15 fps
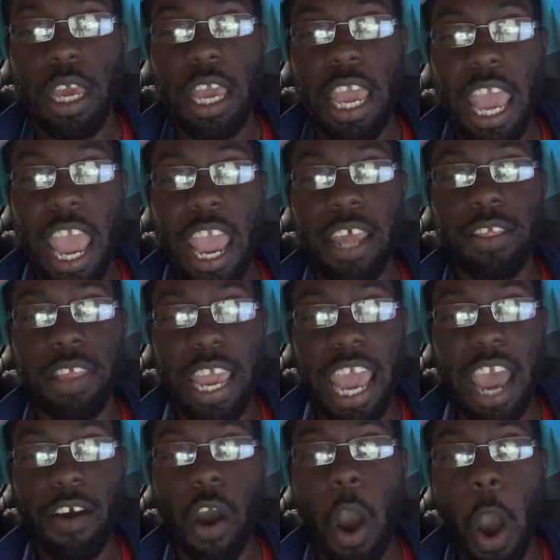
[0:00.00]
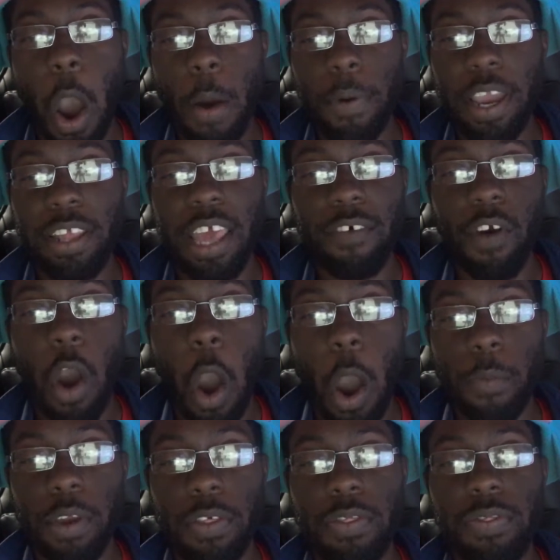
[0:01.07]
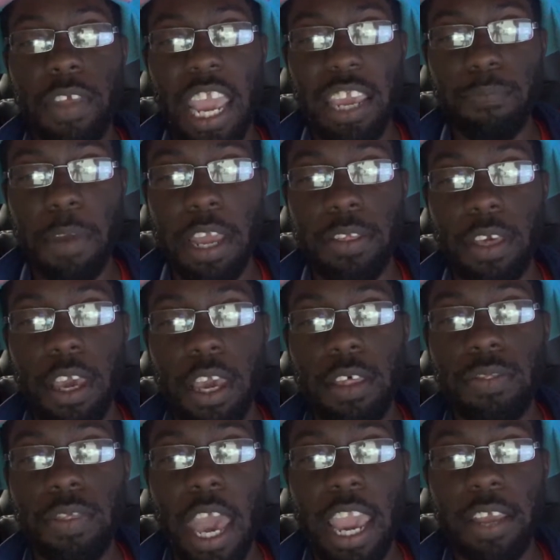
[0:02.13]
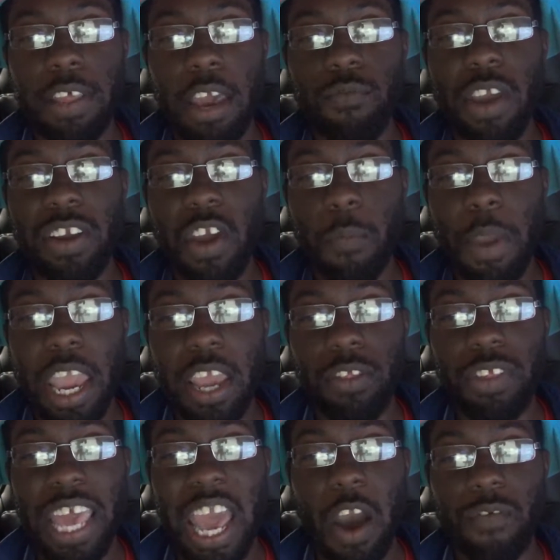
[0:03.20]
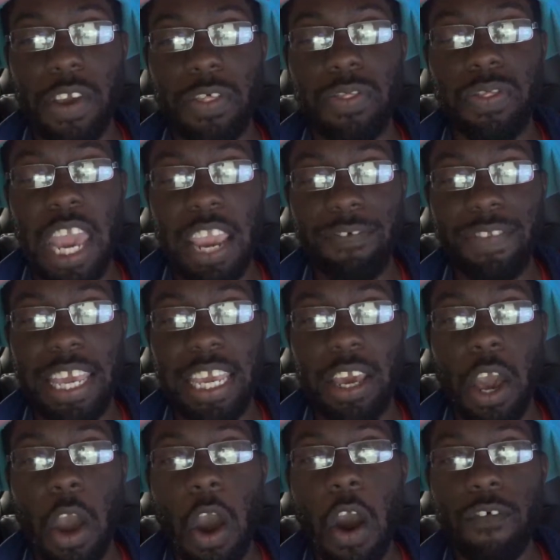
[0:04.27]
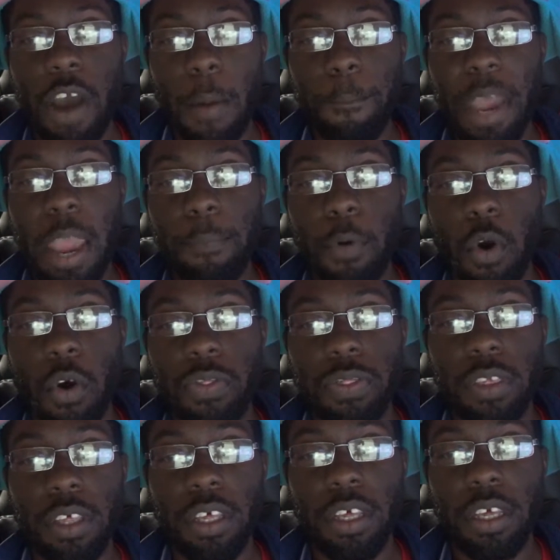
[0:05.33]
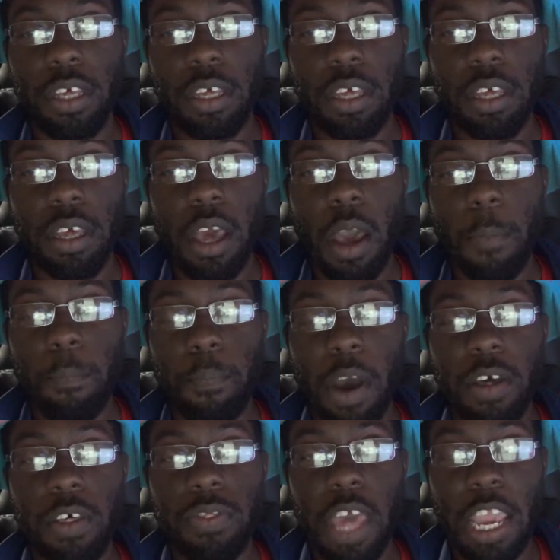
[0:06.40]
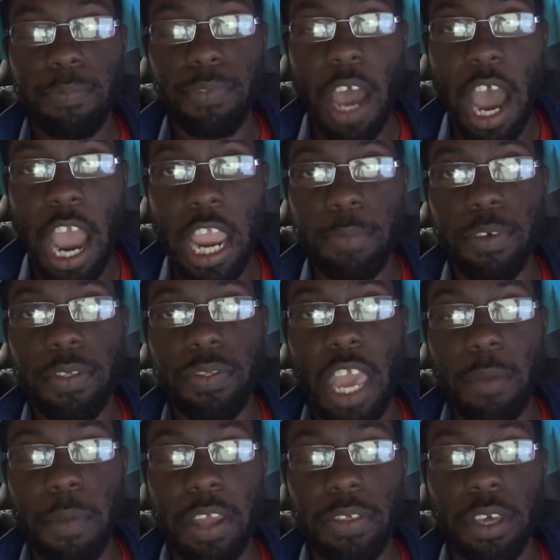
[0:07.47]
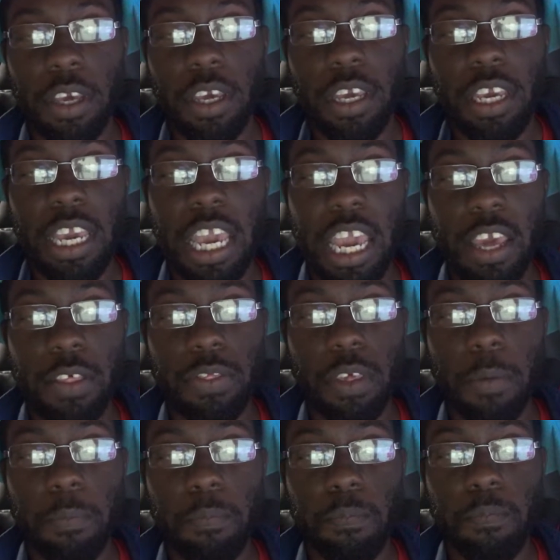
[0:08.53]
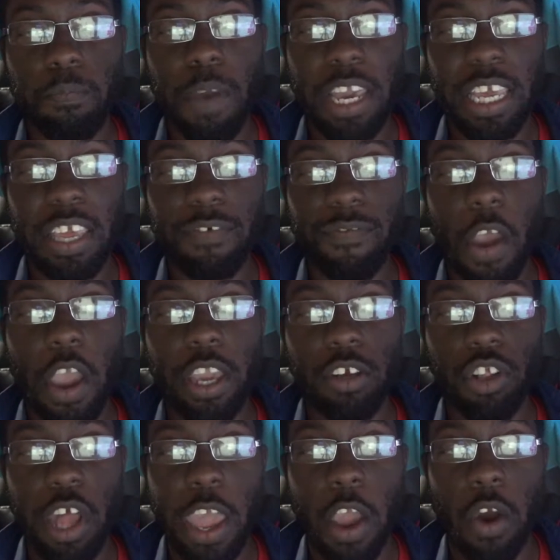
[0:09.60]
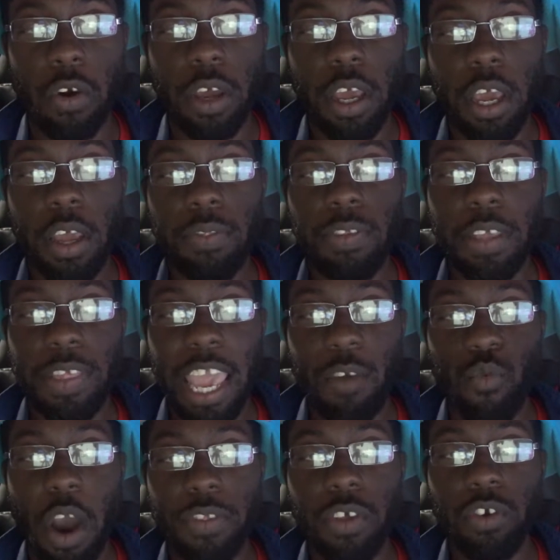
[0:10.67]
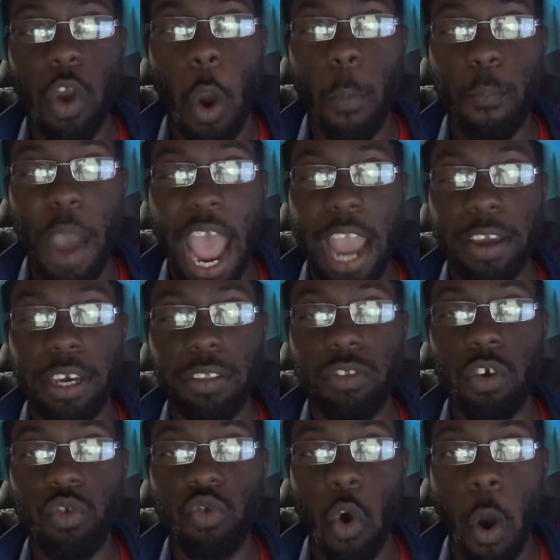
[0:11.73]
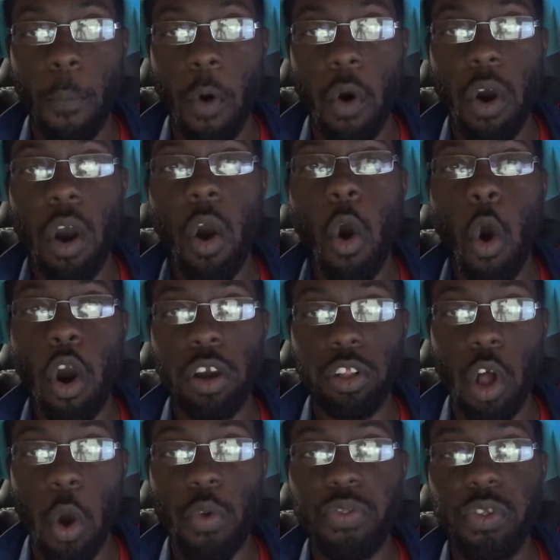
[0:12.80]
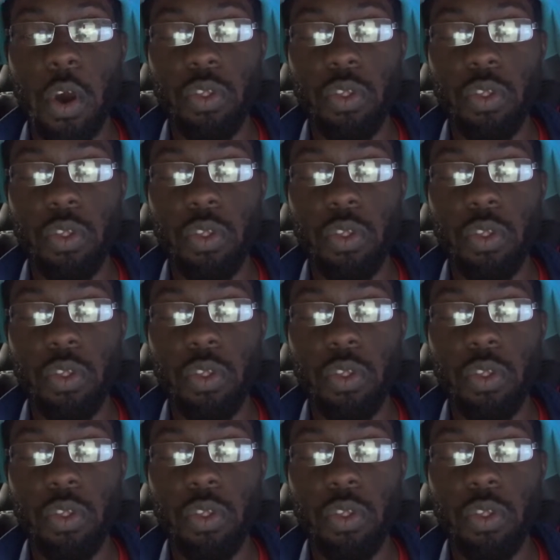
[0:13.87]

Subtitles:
And they have an obvious statement saying that we're committed to the health and safety of our members. But at the same time, the statement is making it very clear that they want to go back to normal or close to